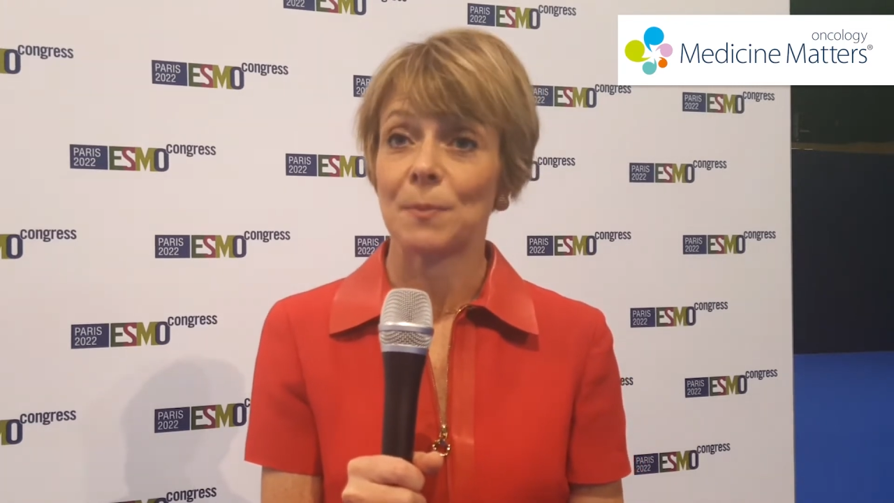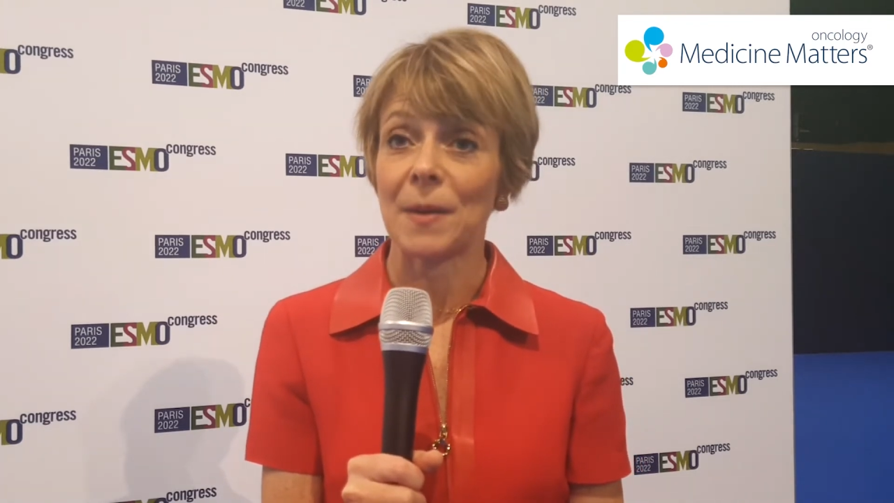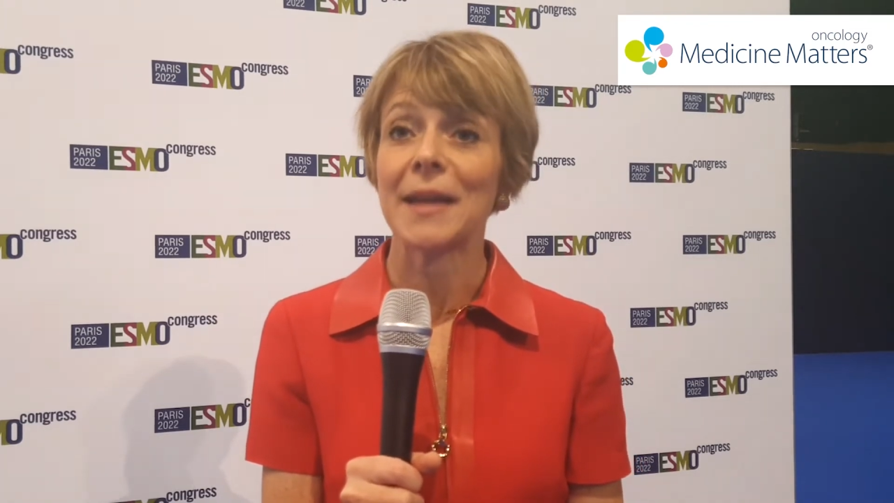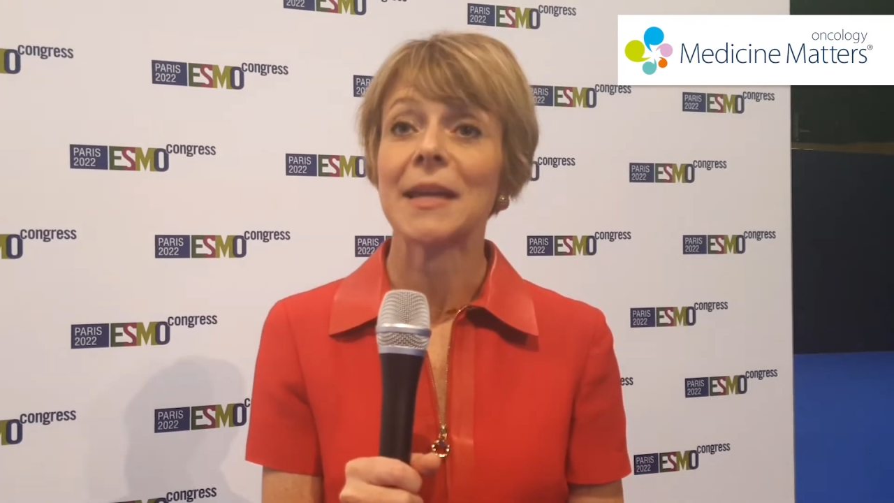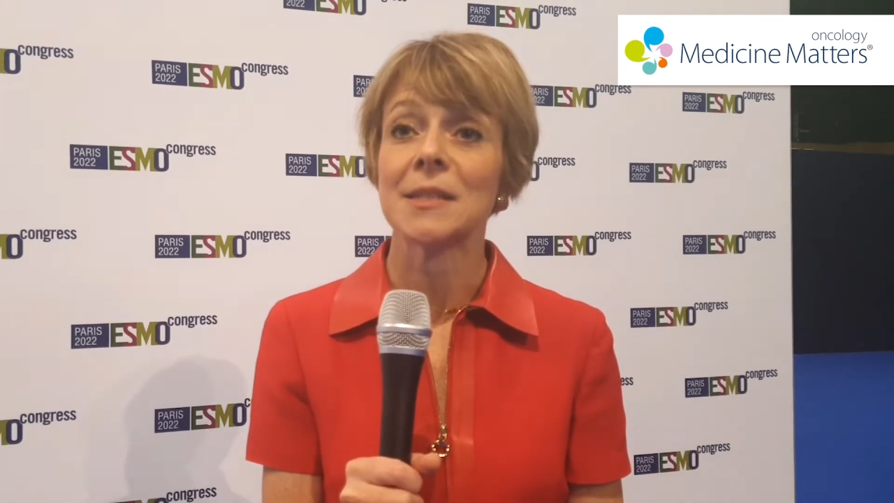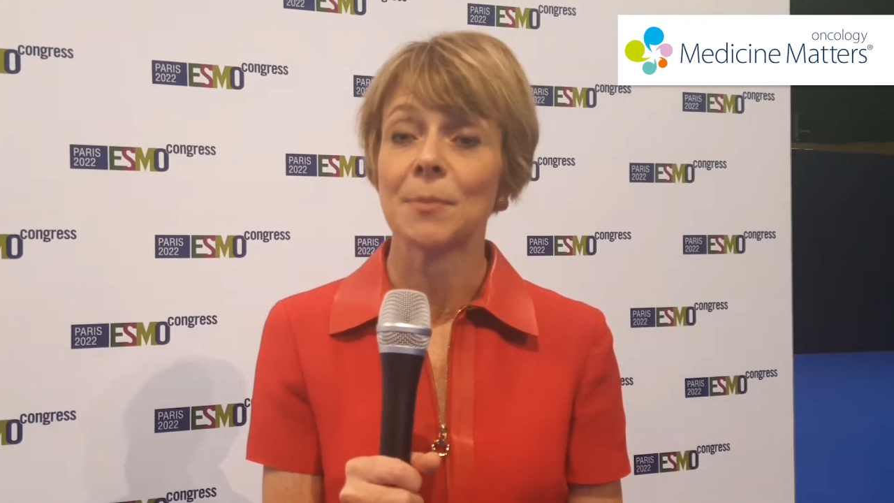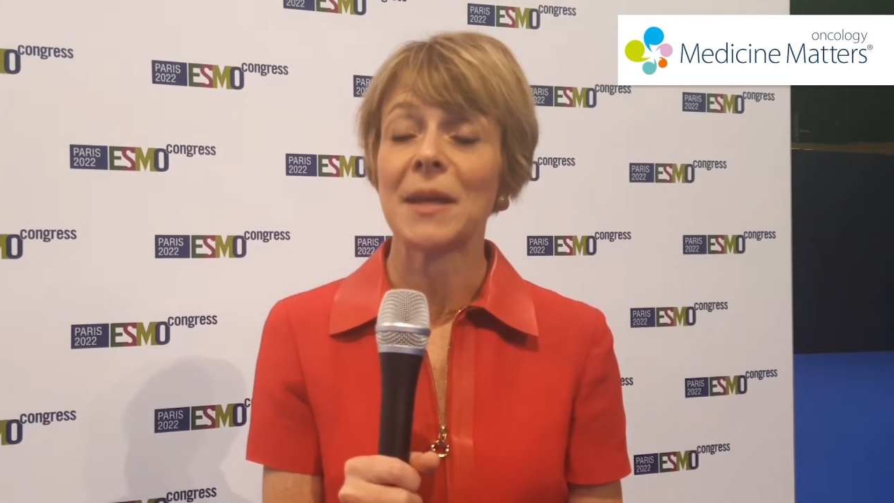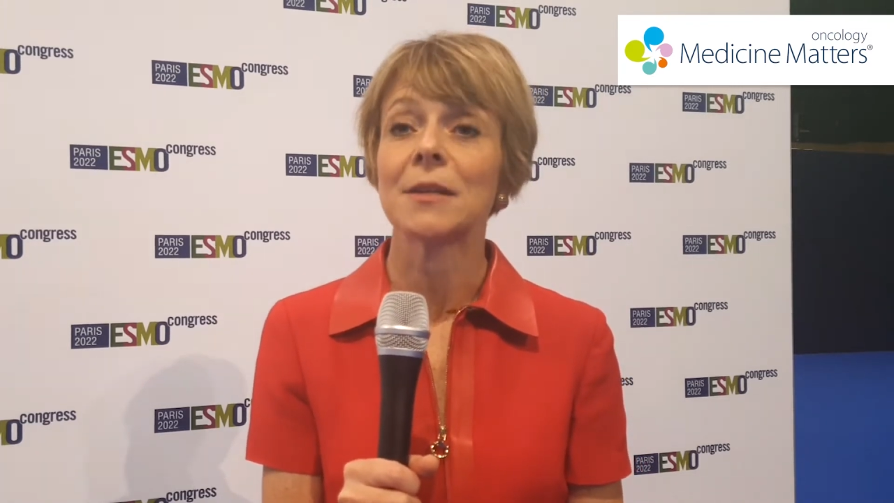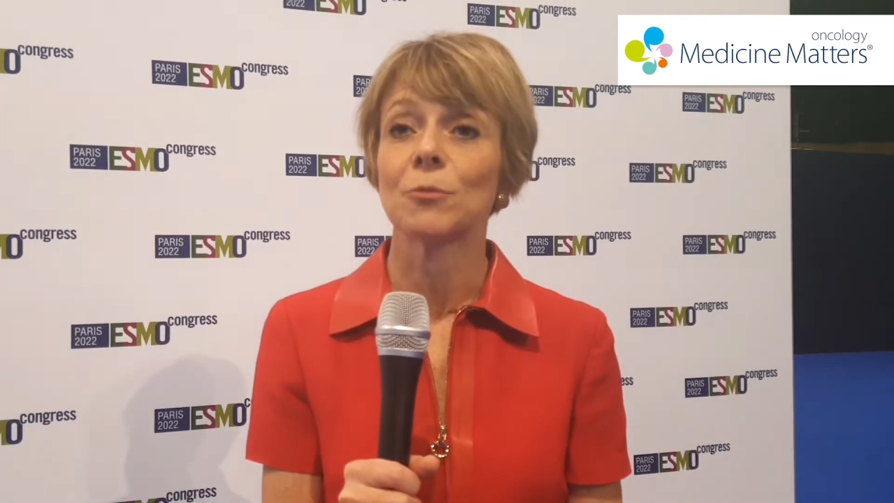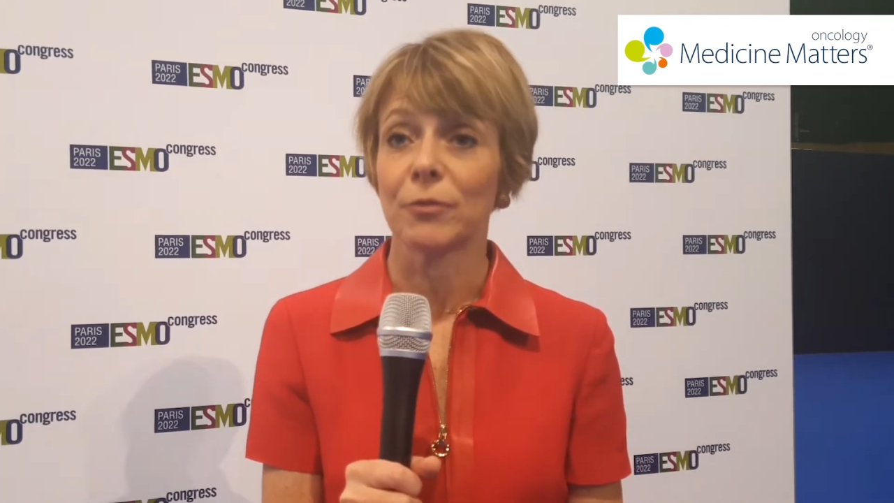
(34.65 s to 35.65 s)
by
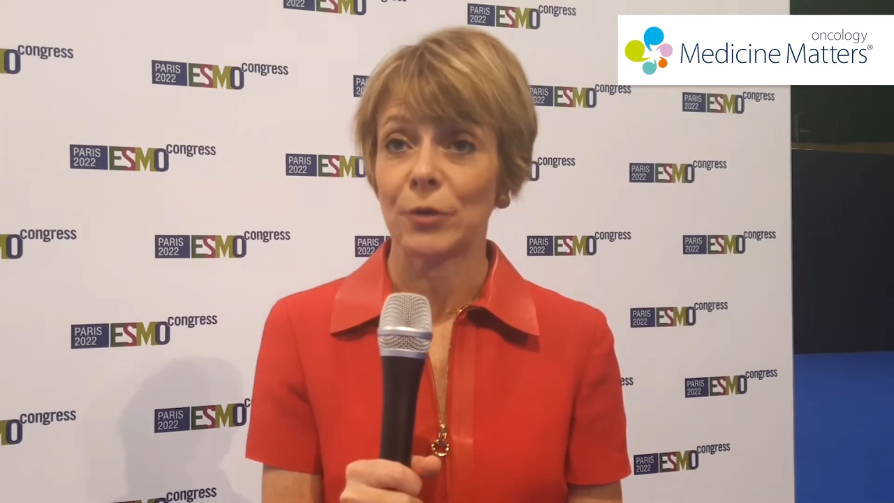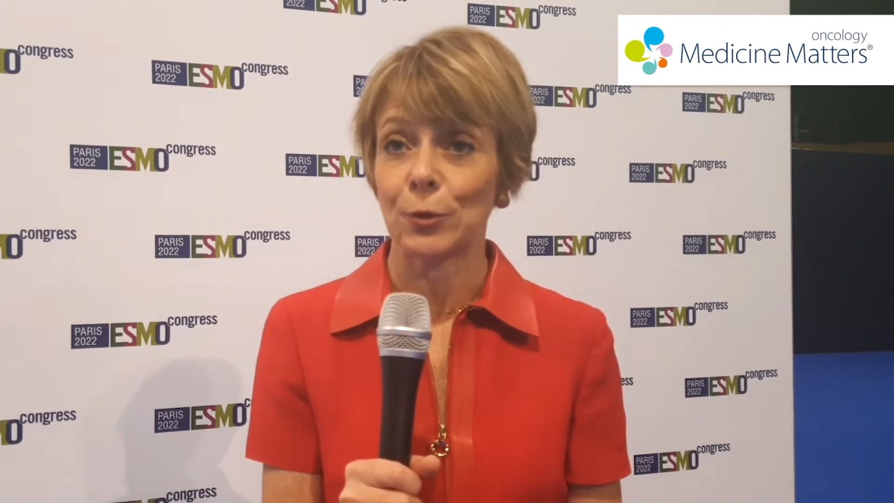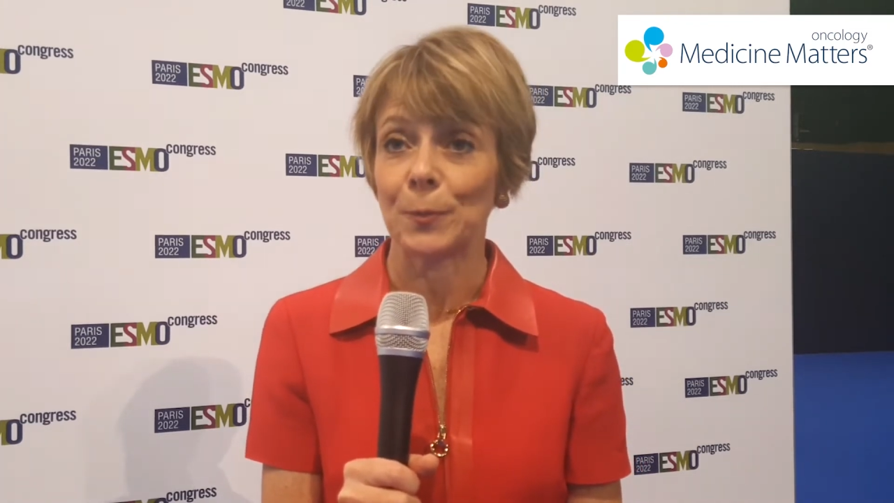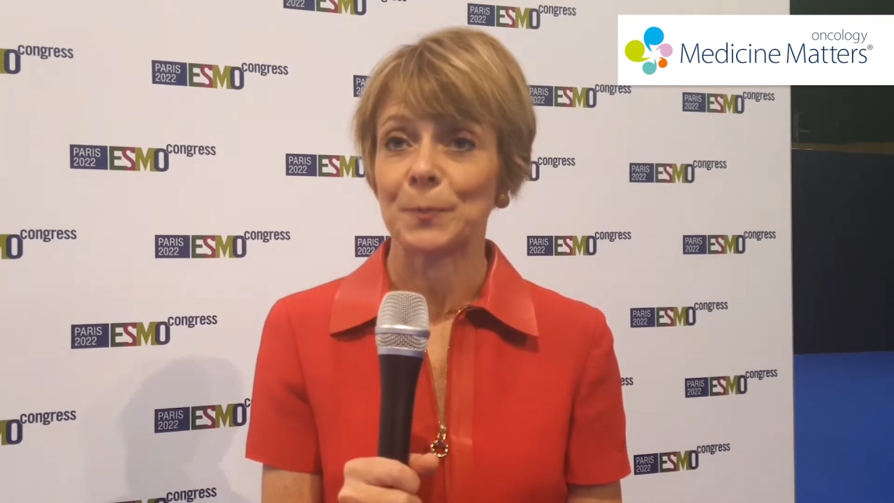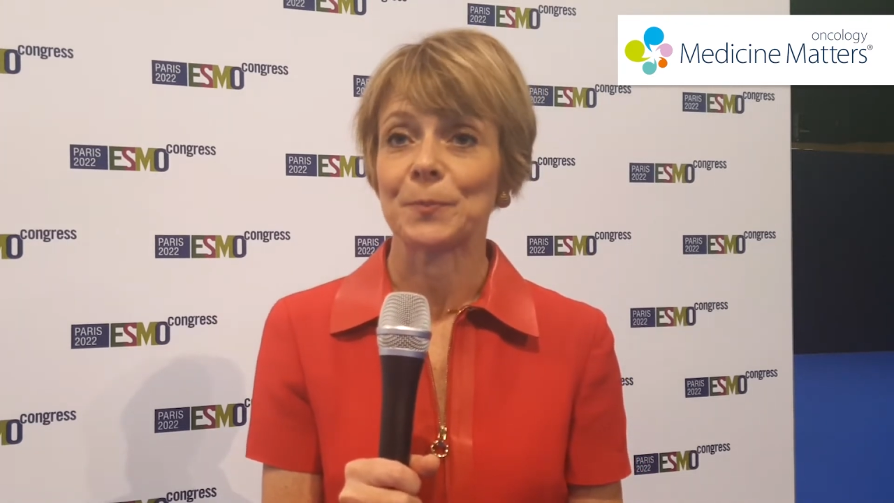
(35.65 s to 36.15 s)
independent review.